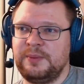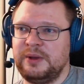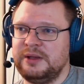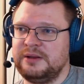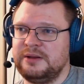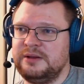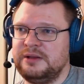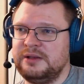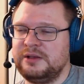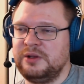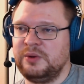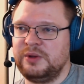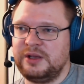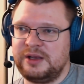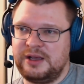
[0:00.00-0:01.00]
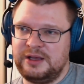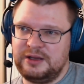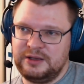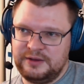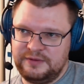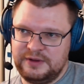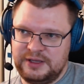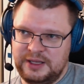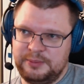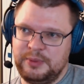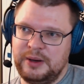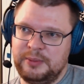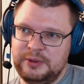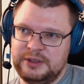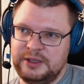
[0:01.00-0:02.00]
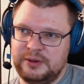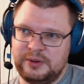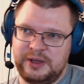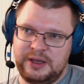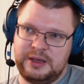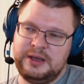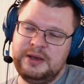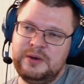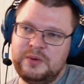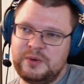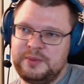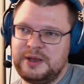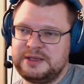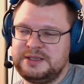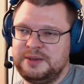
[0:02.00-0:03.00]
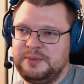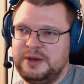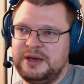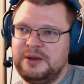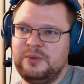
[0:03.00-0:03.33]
and you know they kind of live in that bubble that okay we make some money,